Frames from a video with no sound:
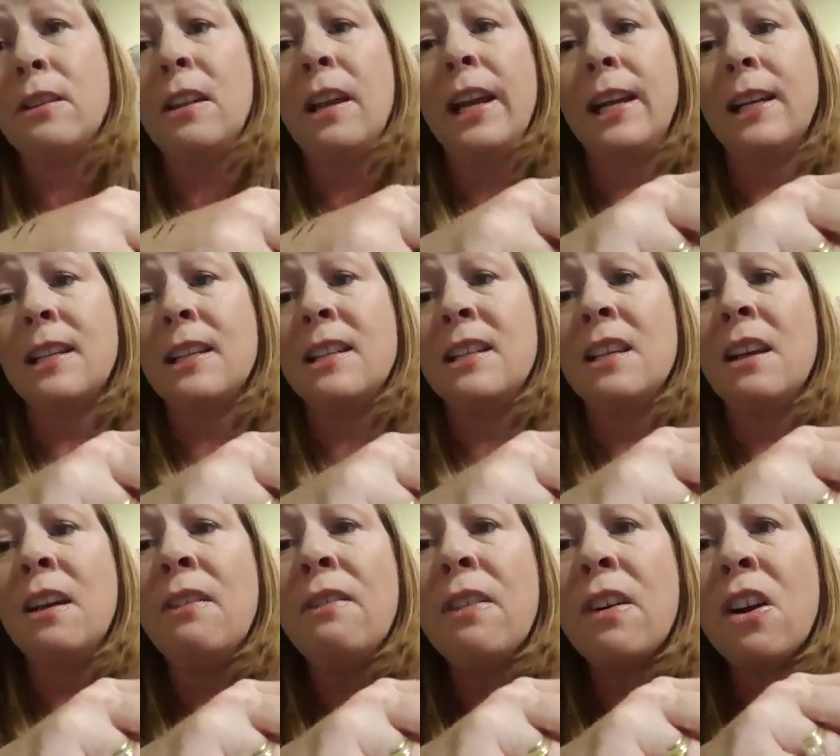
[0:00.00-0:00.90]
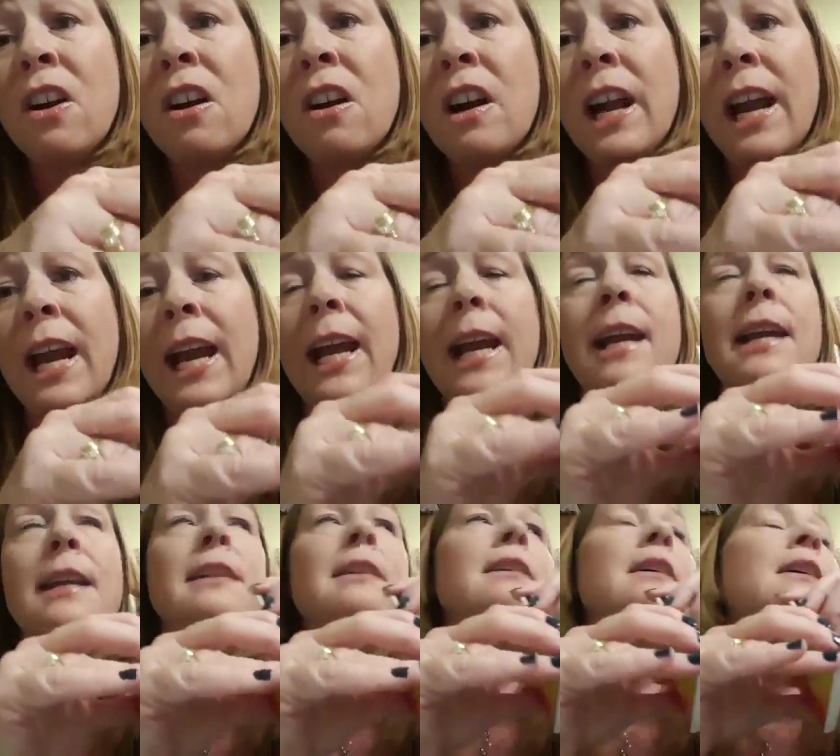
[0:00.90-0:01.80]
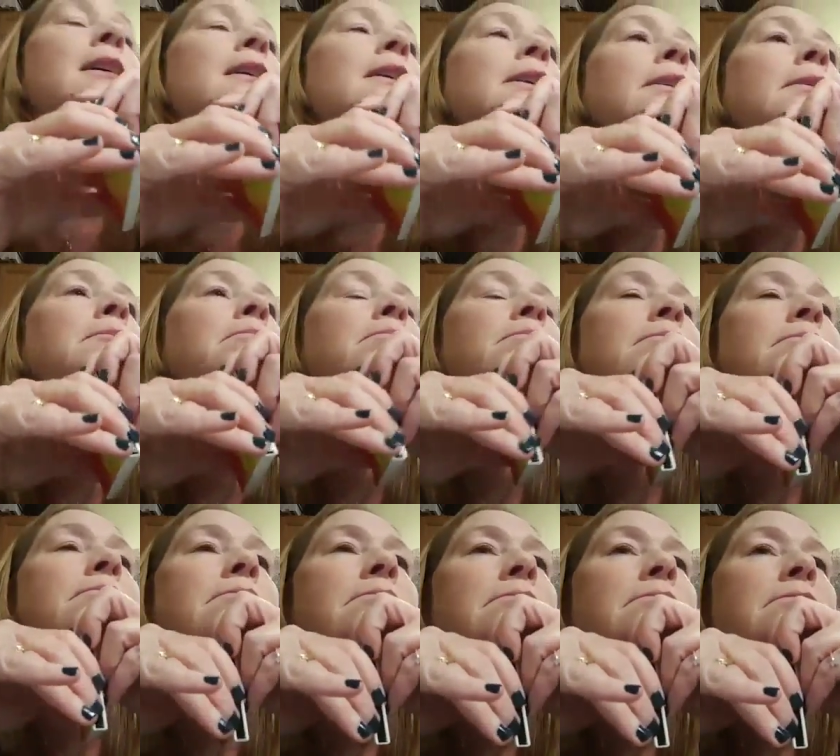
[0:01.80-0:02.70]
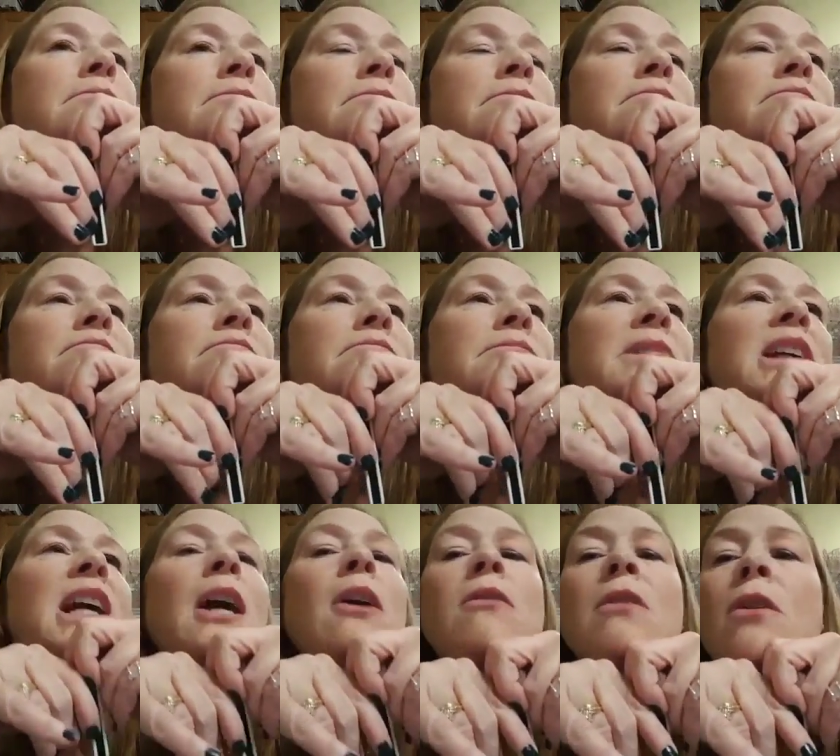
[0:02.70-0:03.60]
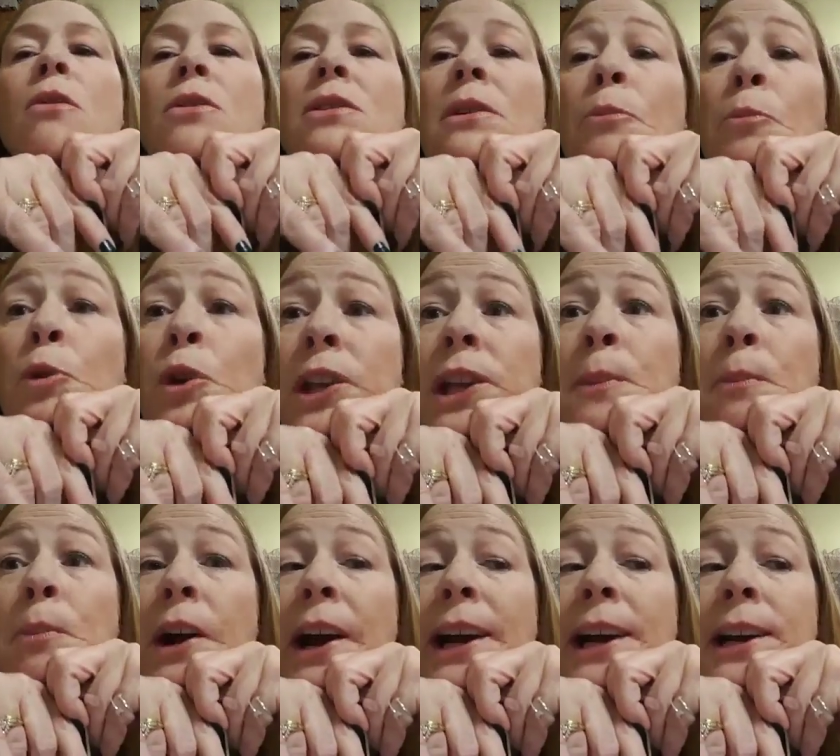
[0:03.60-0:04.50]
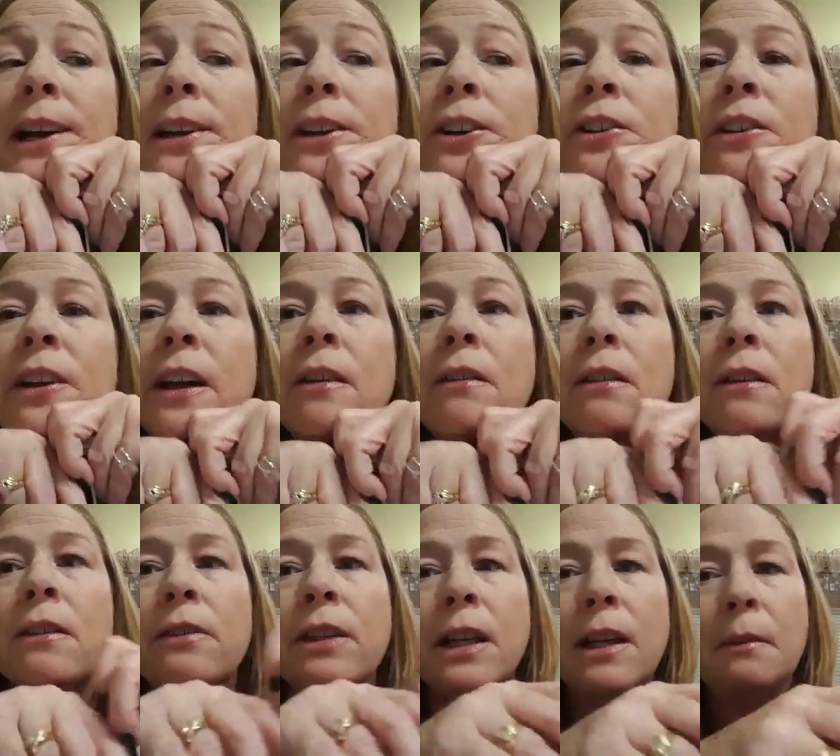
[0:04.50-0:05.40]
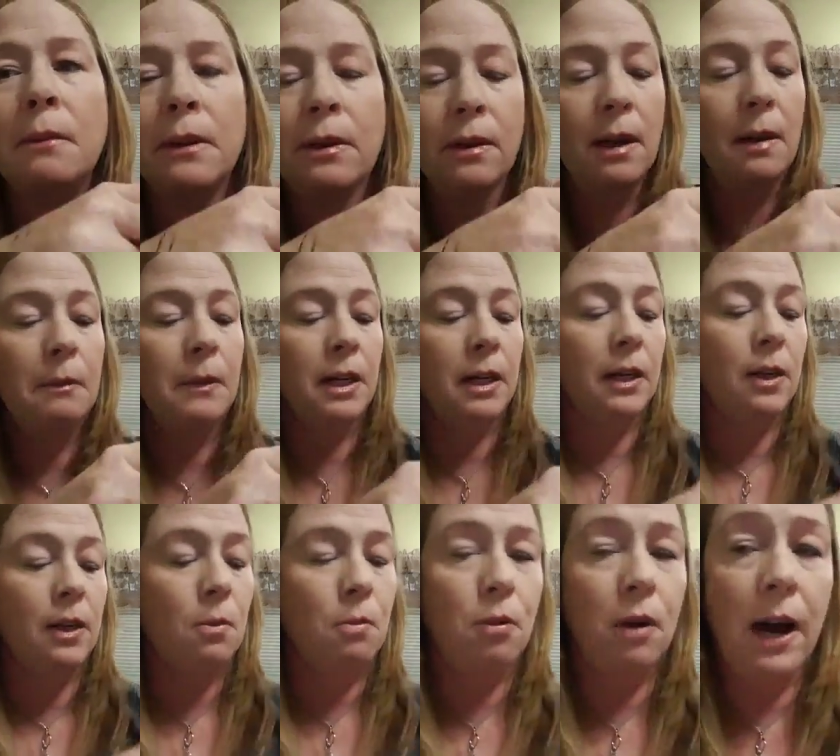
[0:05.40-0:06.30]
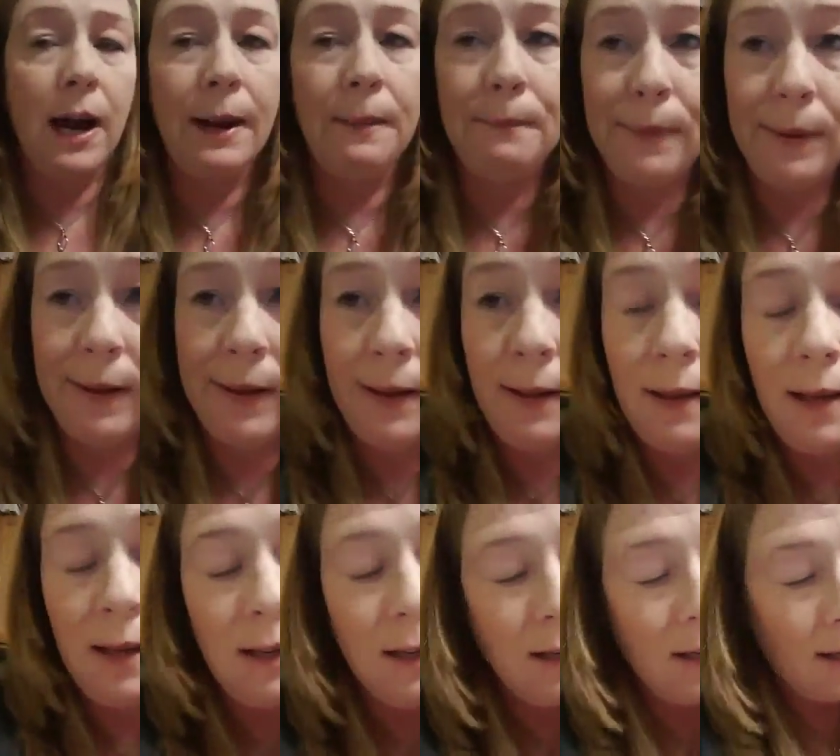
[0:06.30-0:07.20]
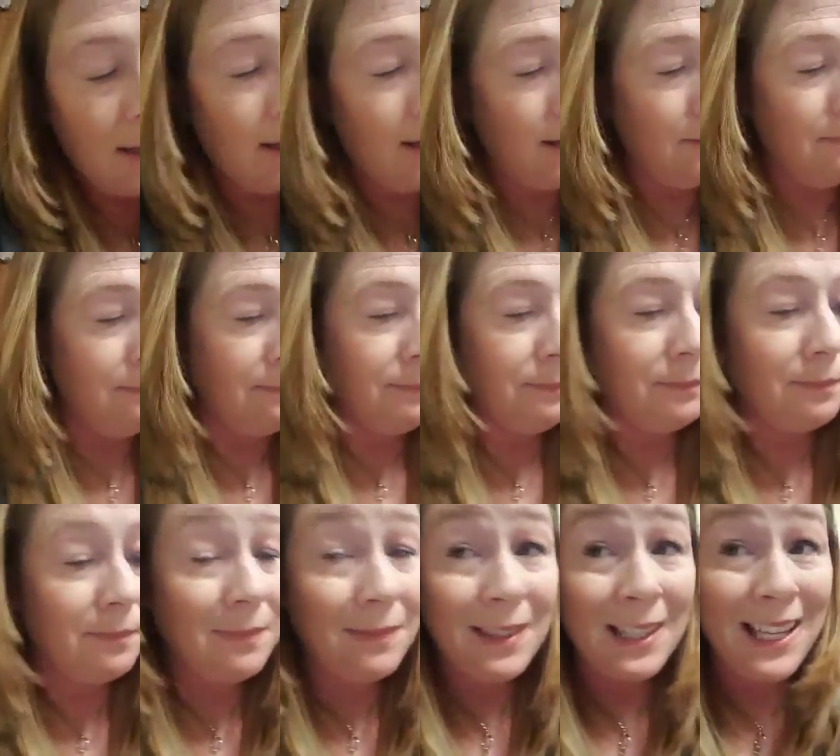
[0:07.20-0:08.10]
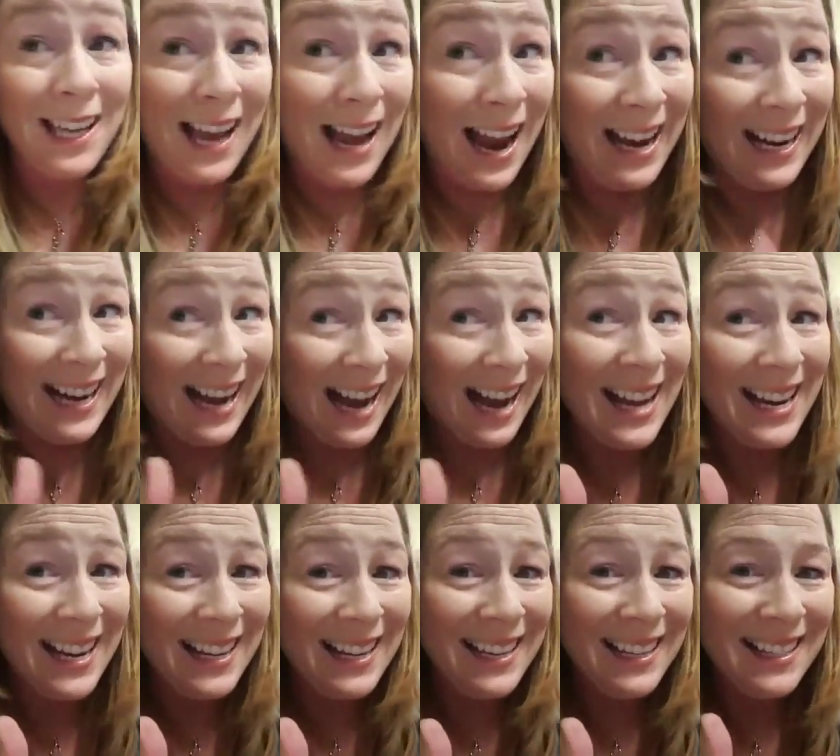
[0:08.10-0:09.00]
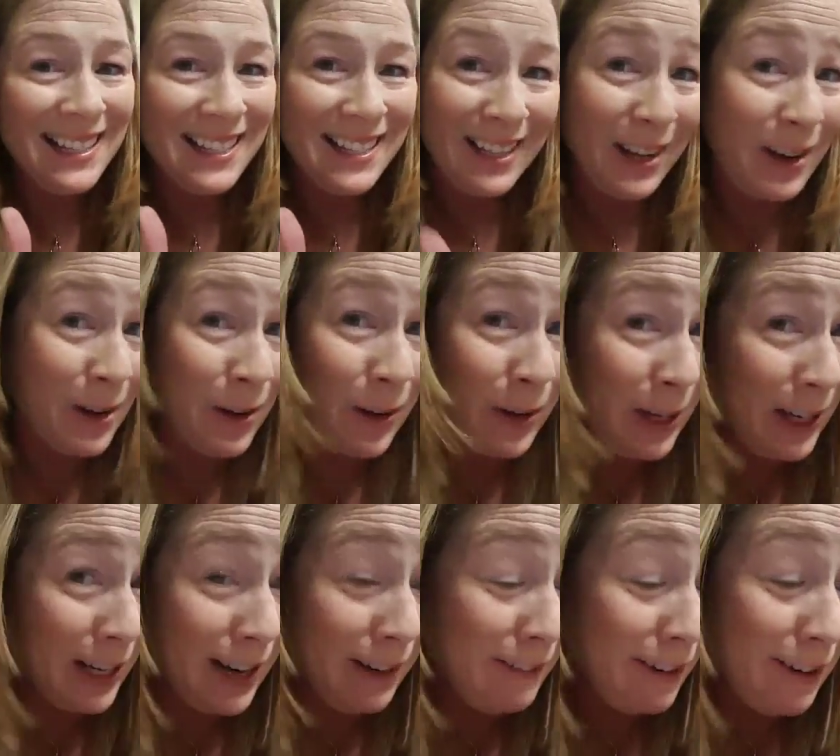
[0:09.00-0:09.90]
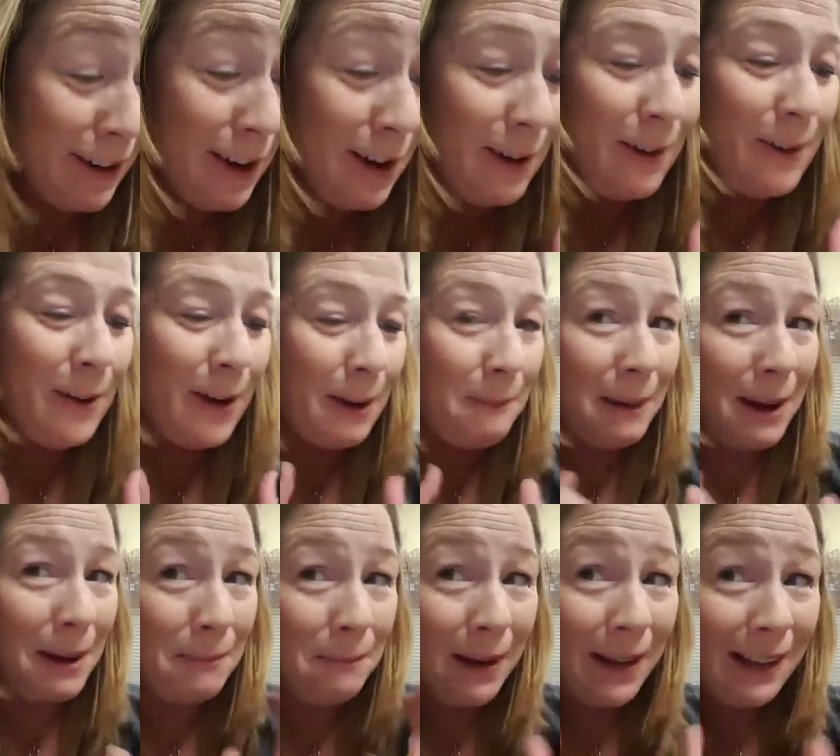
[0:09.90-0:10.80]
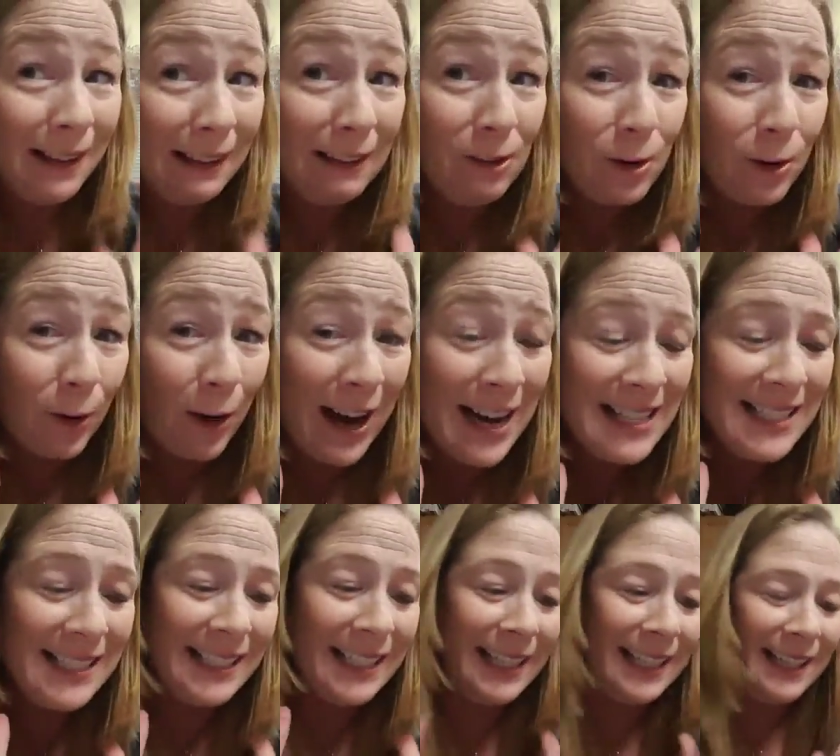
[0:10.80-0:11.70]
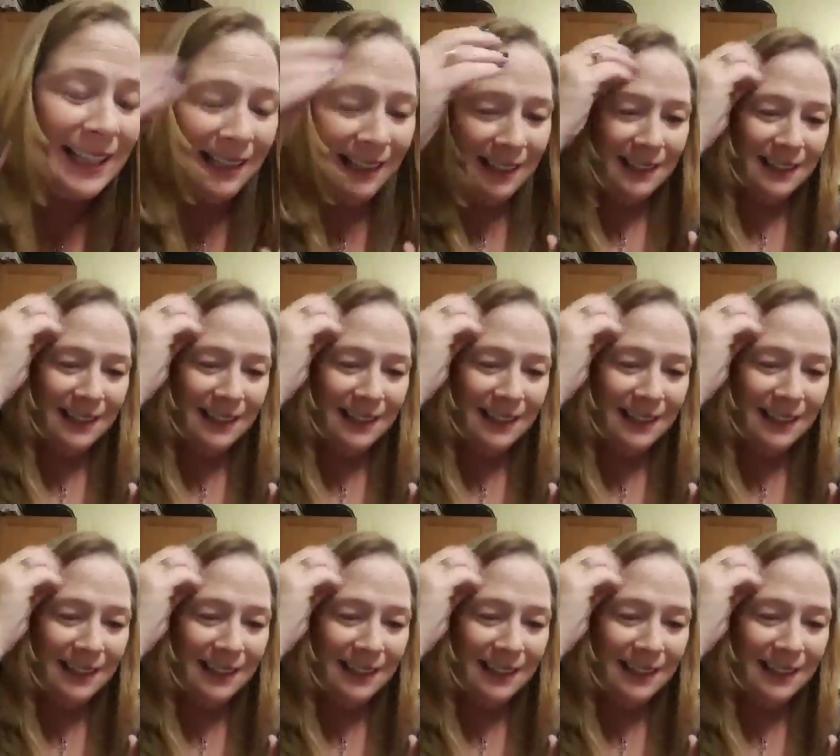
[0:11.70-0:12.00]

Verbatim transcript: like a silver and I don't know, some really bright colors. I don't know if that I'm gonna go bright, but I got it, so you never know. I may get a little crazy.